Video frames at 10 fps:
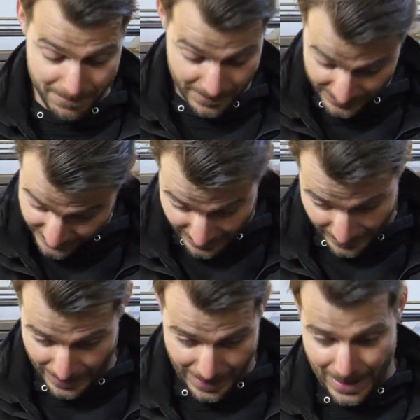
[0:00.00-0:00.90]
but
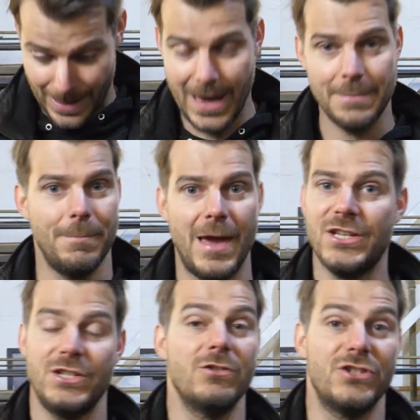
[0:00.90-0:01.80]
it
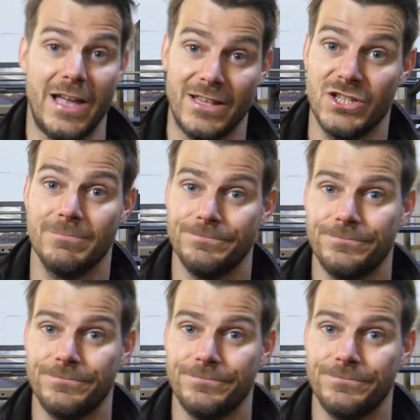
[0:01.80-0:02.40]
makes no sense.